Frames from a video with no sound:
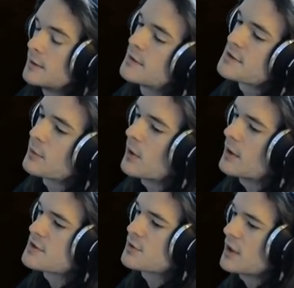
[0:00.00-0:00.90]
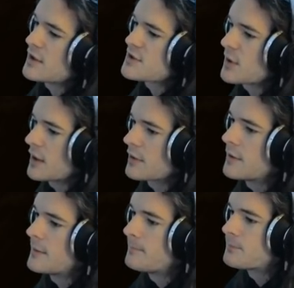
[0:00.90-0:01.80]
So concentrating strength.
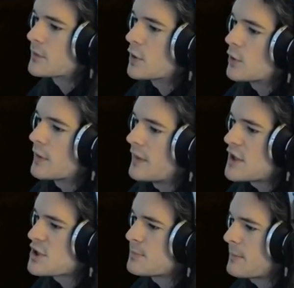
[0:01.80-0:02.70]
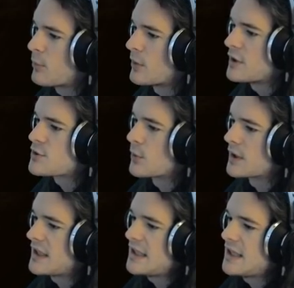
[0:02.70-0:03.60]
They should be pointed
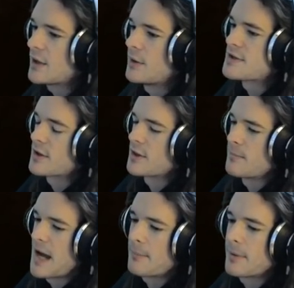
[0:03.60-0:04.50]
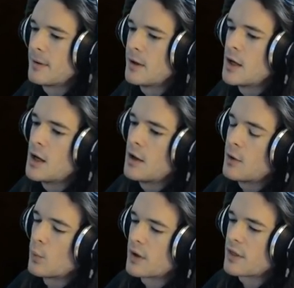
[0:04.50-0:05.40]
toward key areas on the map.
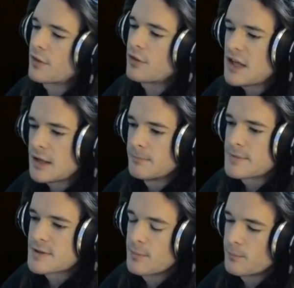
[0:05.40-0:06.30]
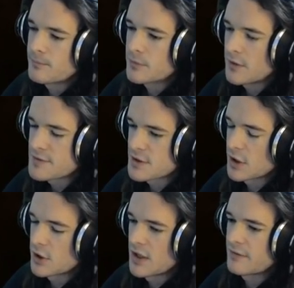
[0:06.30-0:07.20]
One of the themes of
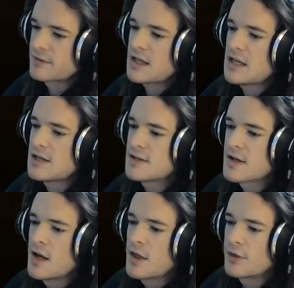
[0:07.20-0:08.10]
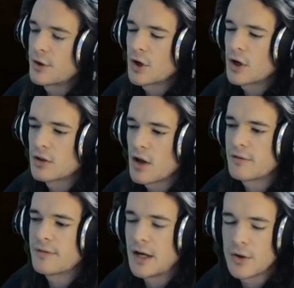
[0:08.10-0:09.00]
StarCraft is there are a lot
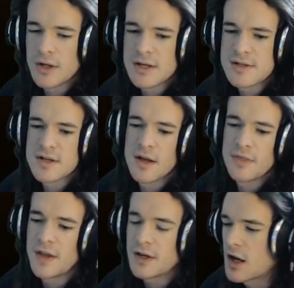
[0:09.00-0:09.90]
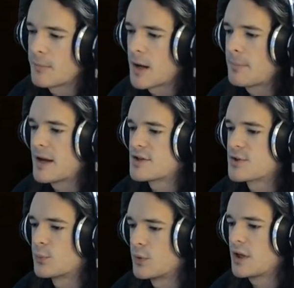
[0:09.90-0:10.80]
of areas that come up
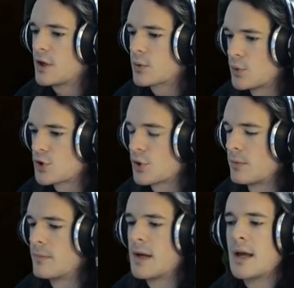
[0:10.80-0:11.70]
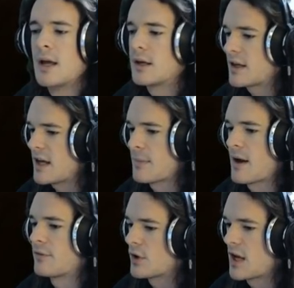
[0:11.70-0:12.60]
as really crucial game
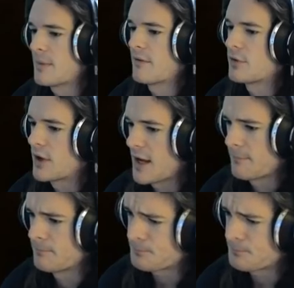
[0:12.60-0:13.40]
after game after game.